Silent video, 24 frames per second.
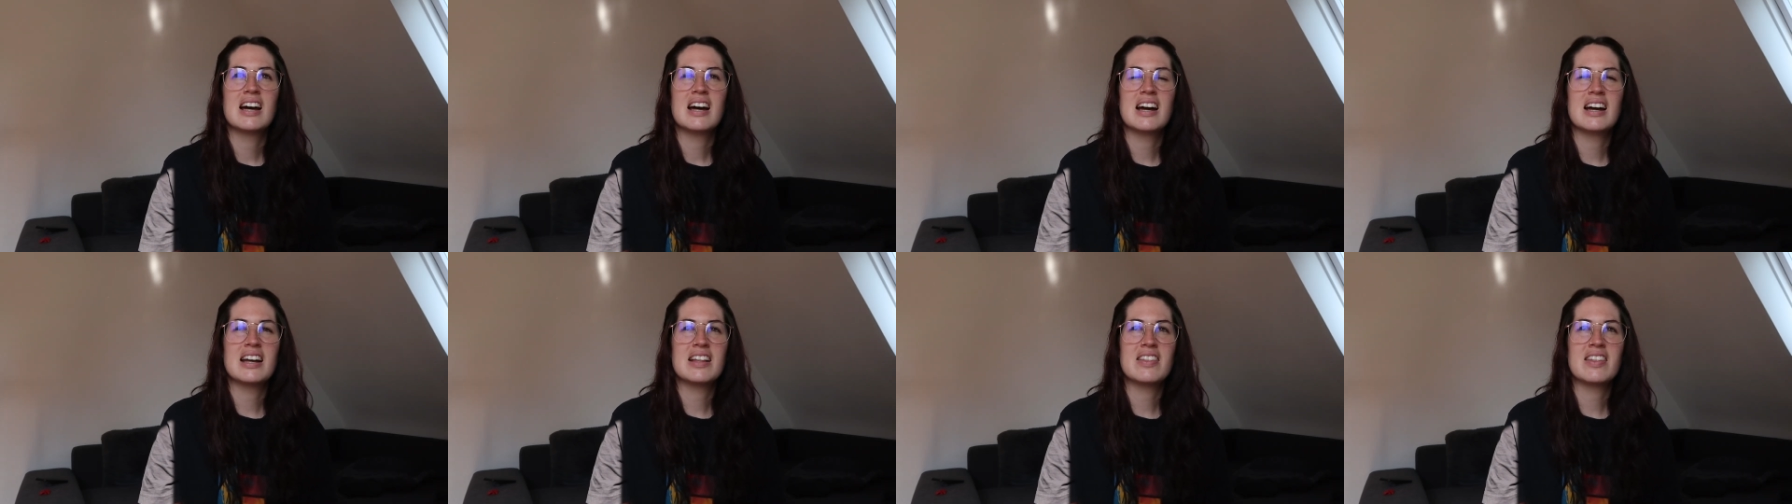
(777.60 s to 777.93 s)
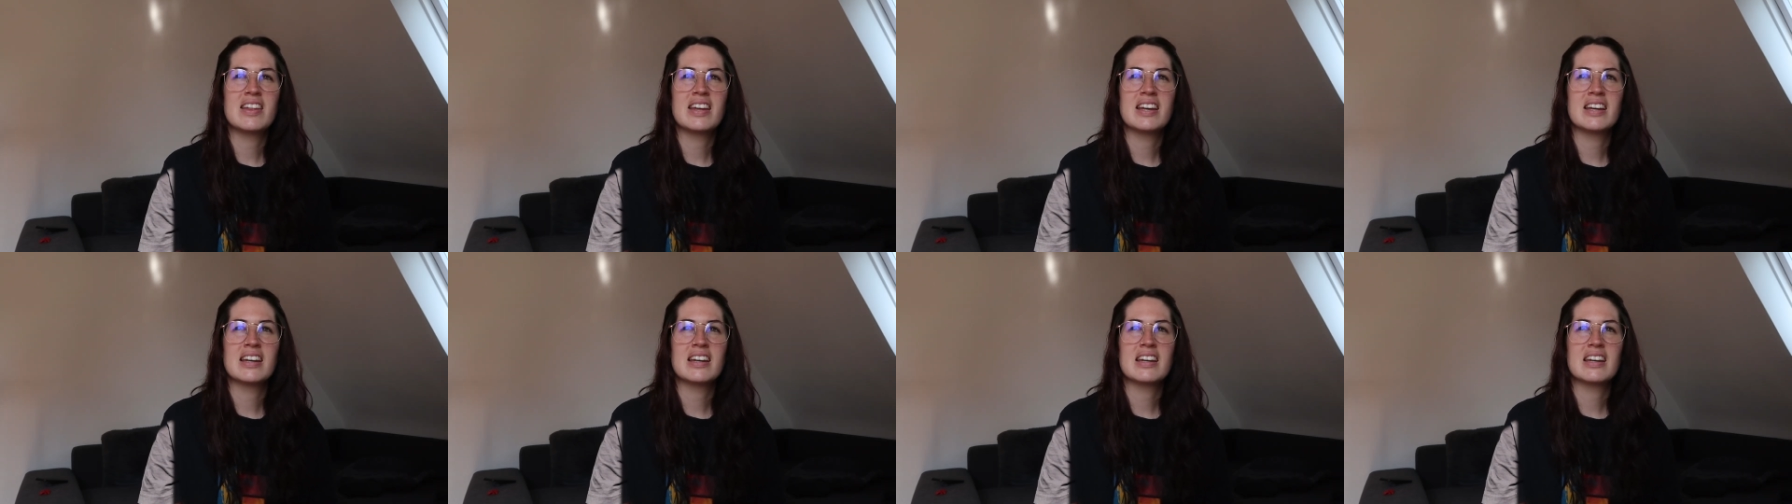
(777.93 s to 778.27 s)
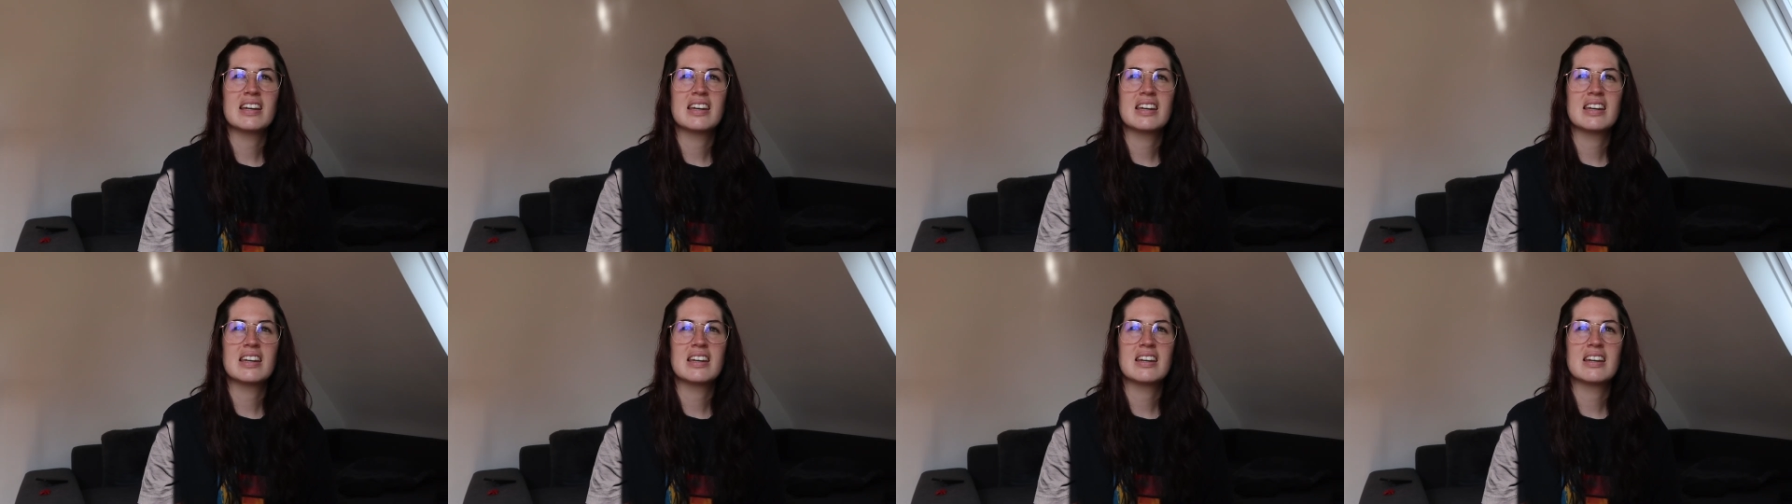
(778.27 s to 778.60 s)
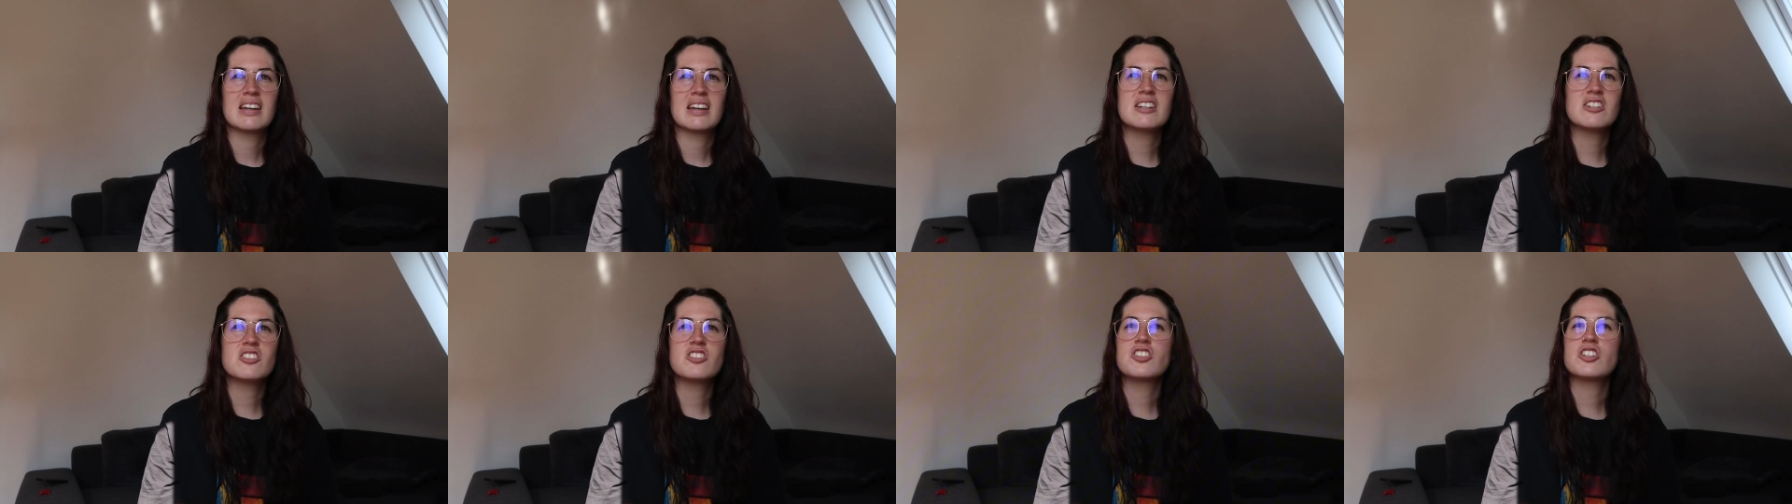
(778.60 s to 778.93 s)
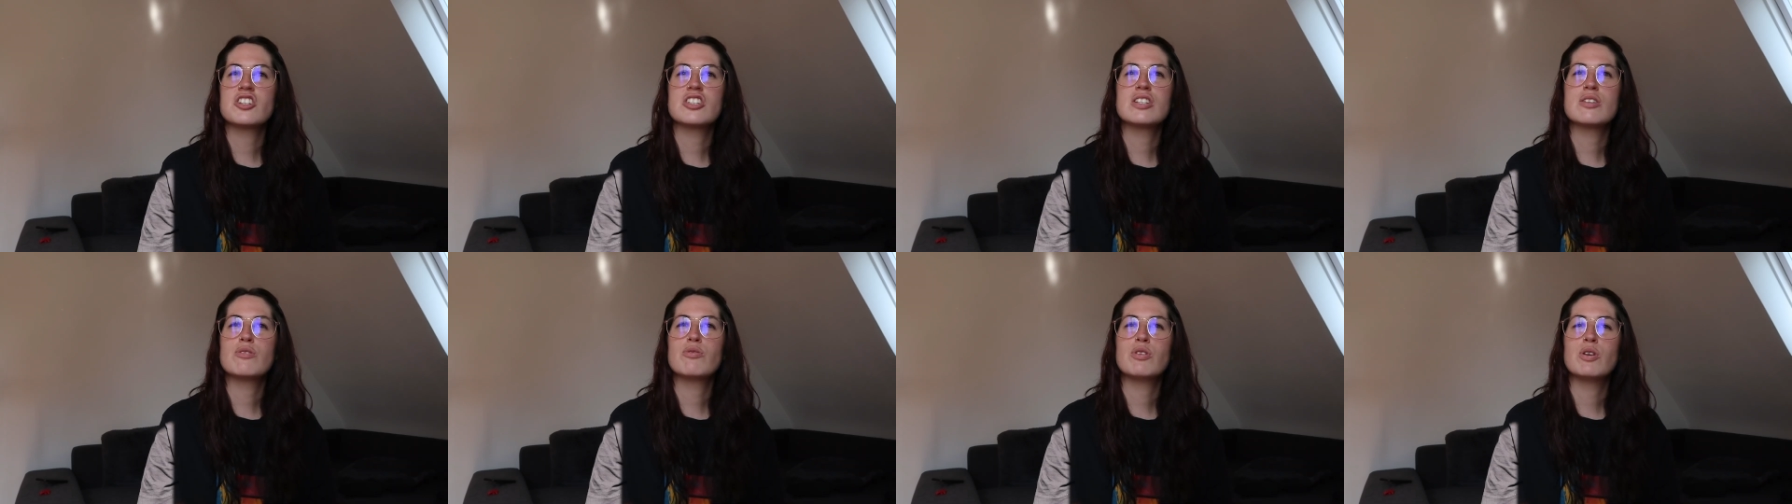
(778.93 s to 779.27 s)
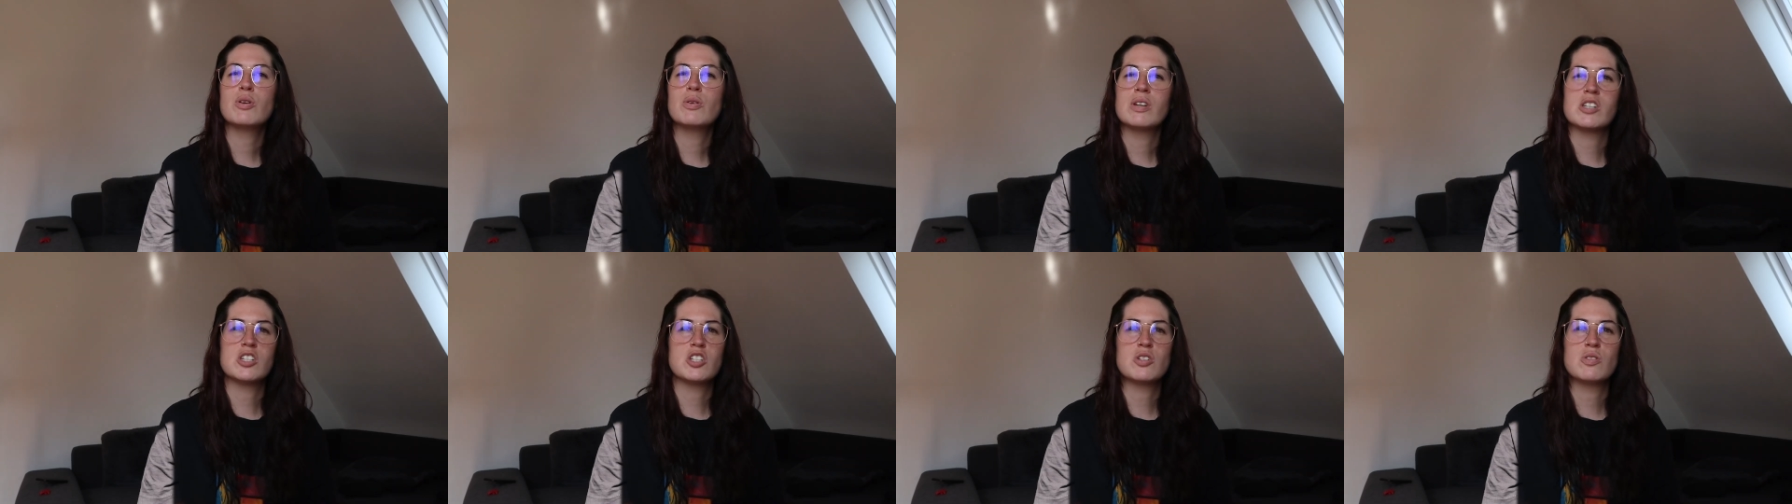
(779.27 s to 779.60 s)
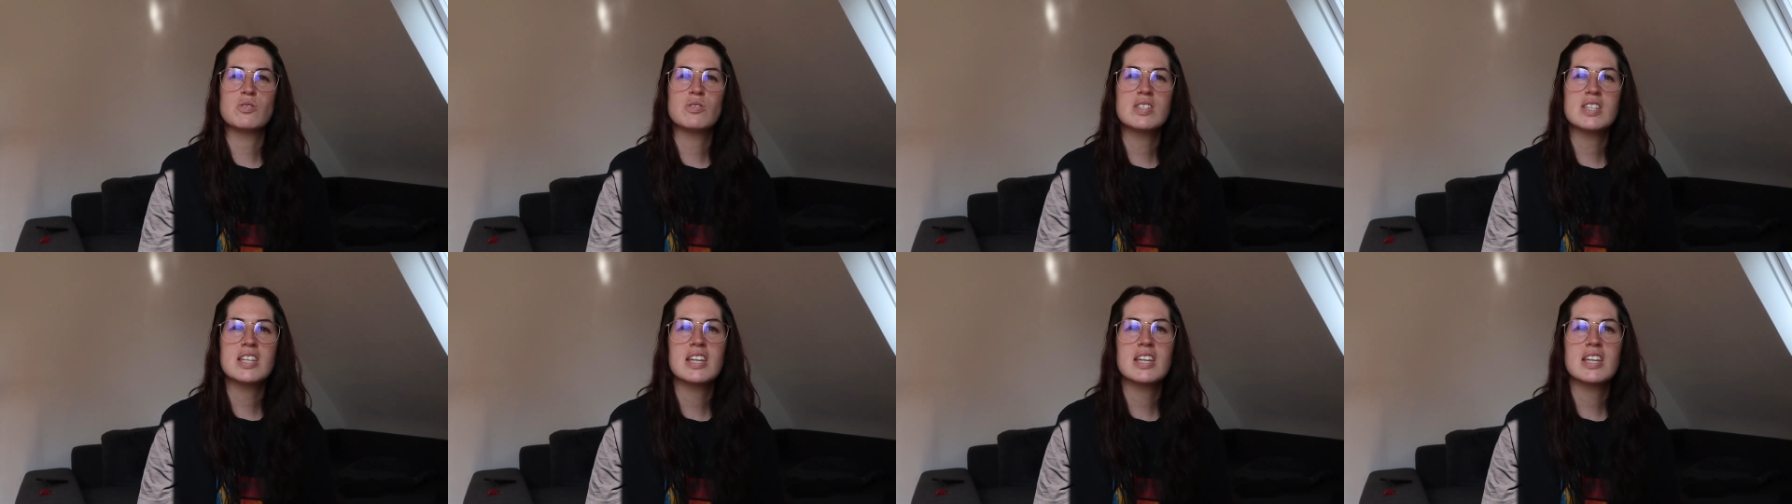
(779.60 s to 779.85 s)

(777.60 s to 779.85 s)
I think there's just a few issues